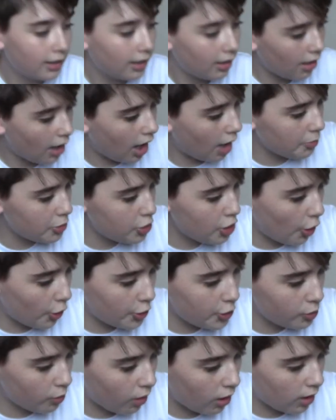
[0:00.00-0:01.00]
Um, you know who
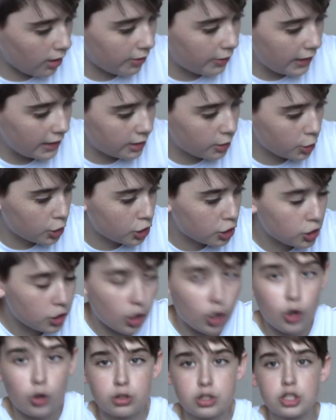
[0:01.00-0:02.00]
you are. Thank you
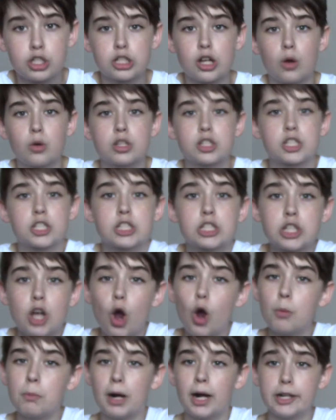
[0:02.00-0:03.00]
so, so,
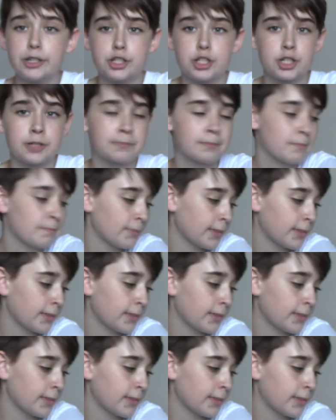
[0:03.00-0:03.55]
so much.